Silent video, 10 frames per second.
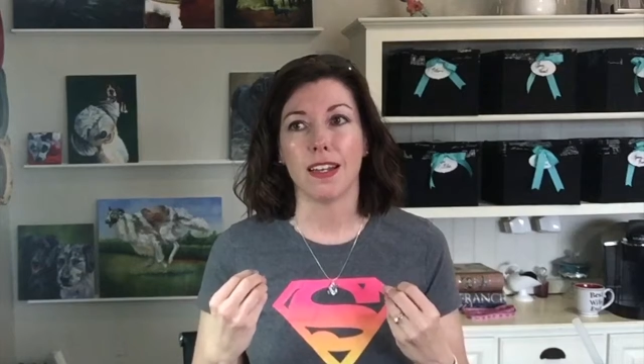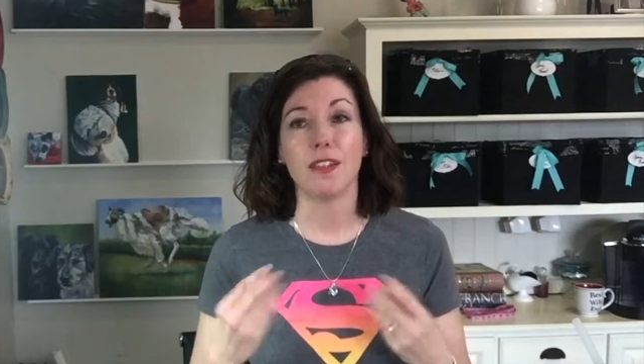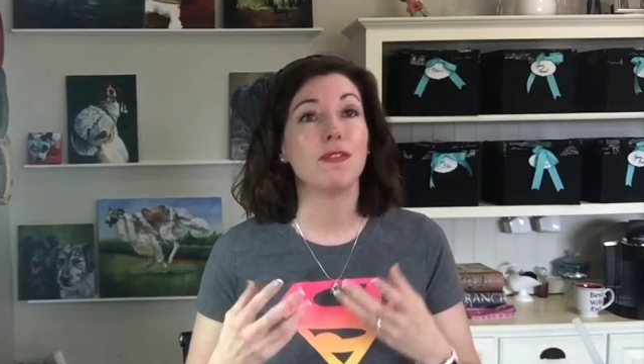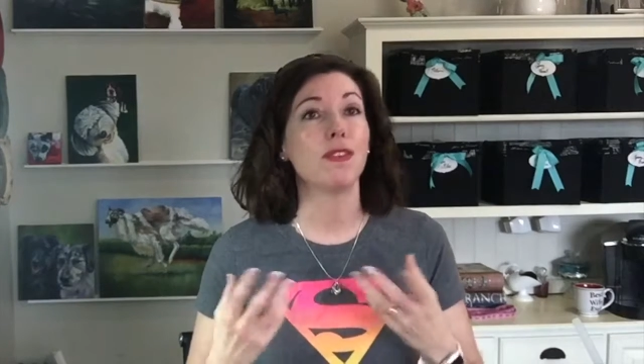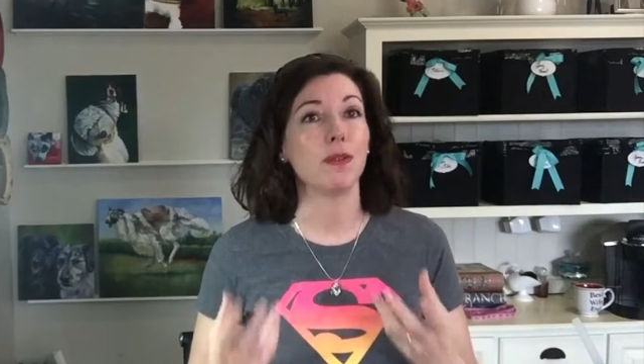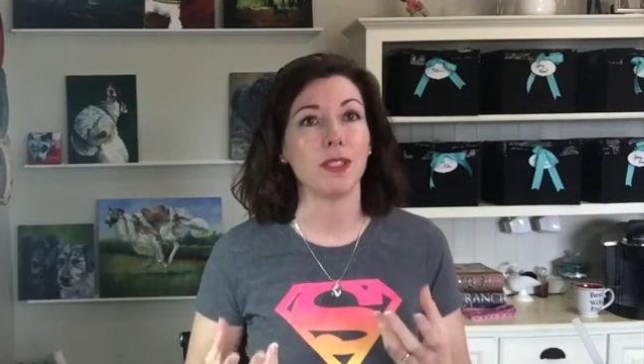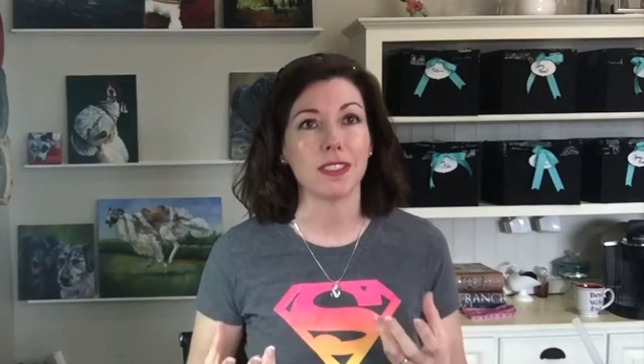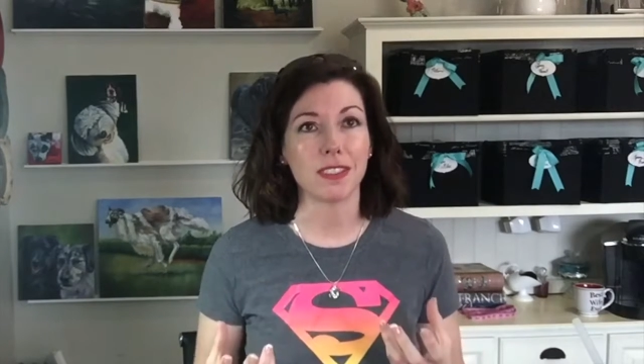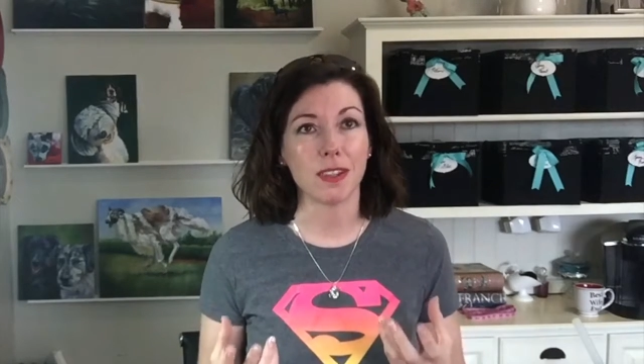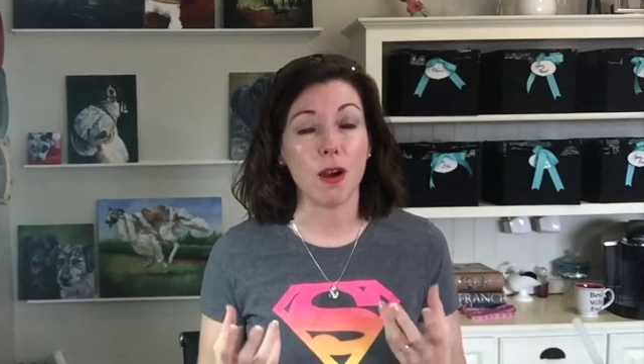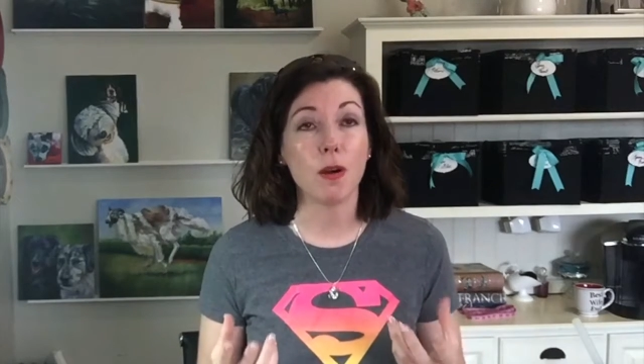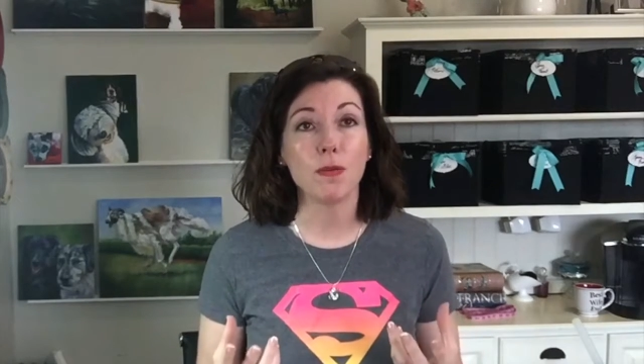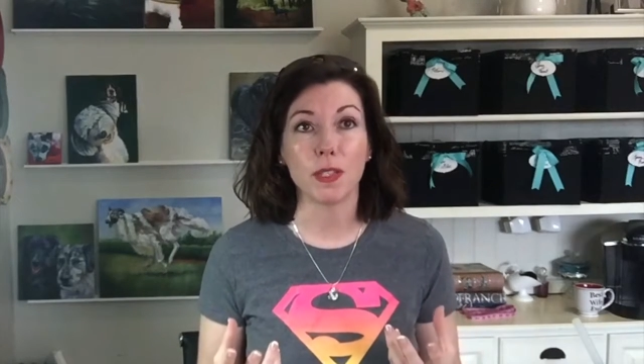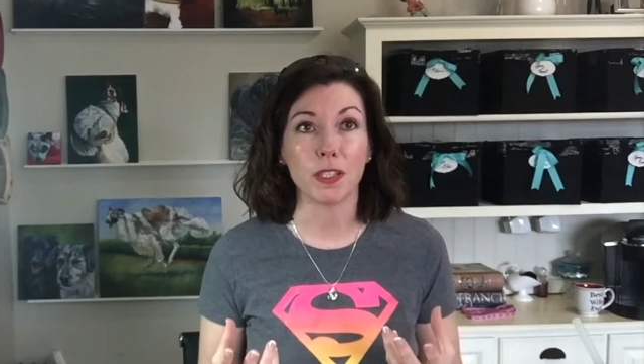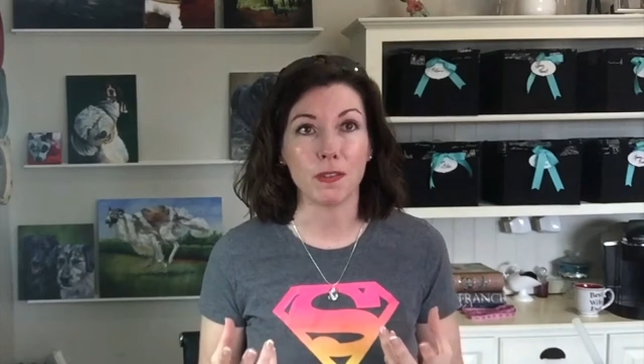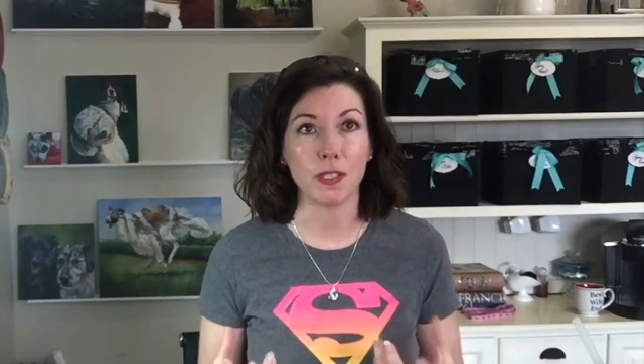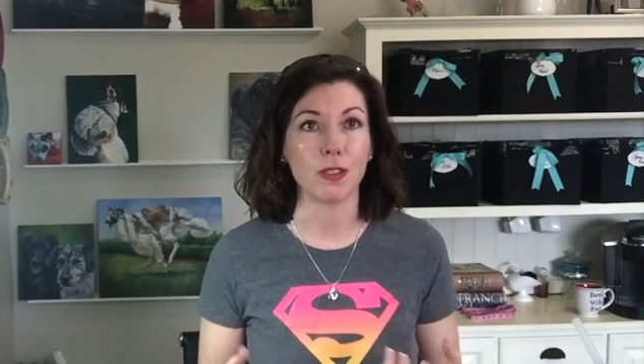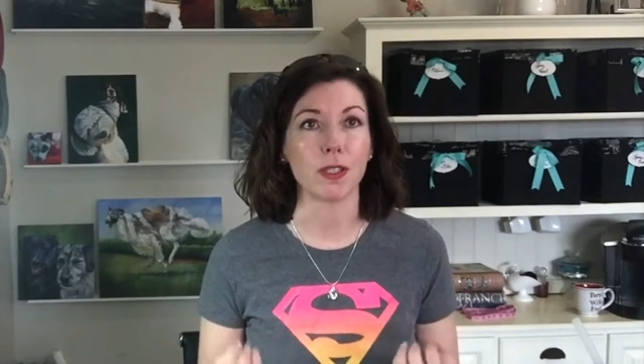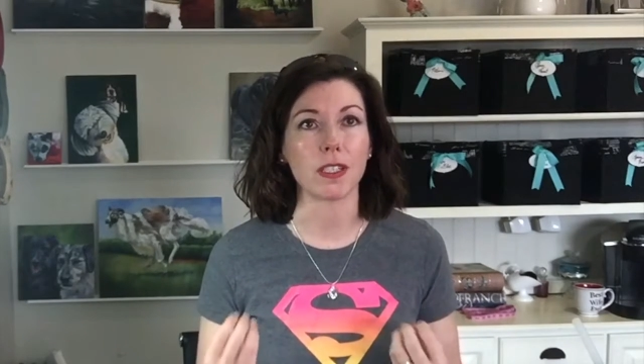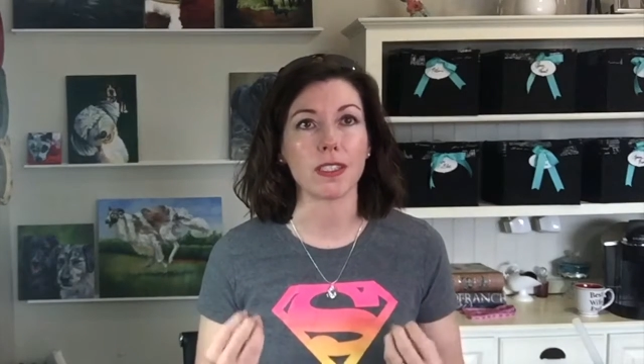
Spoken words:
influence, hopefully, the future.